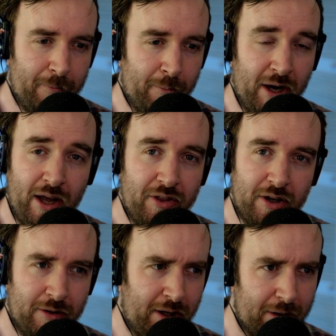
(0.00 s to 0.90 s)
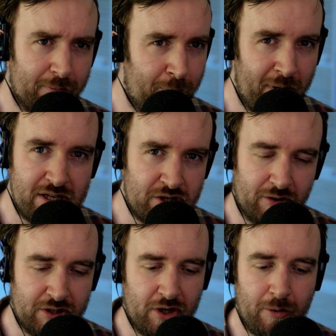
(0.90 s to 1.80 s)
My other major
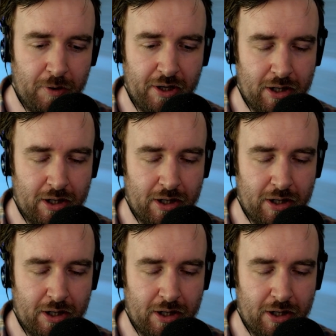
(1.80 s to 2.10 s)
example I